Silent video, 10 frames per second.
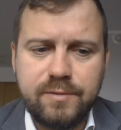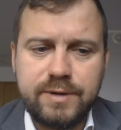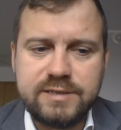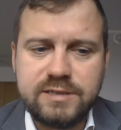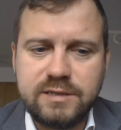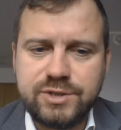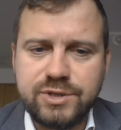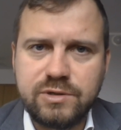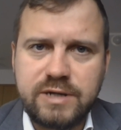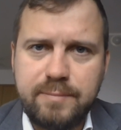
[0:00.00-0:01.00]
raise
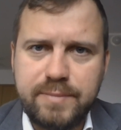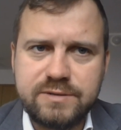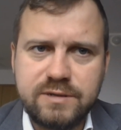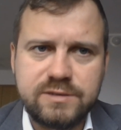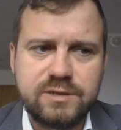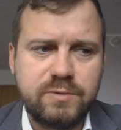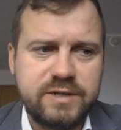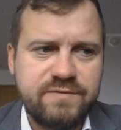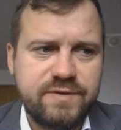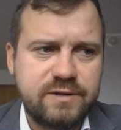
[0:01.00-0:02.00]
additional capital, so
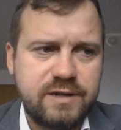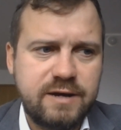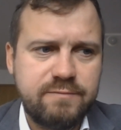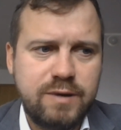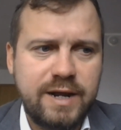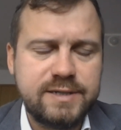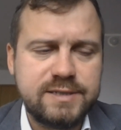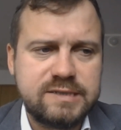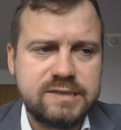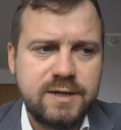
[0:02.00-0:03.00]
we definitely have
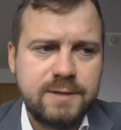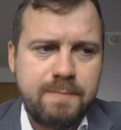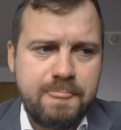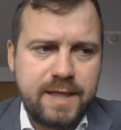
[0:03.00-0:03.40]
plans,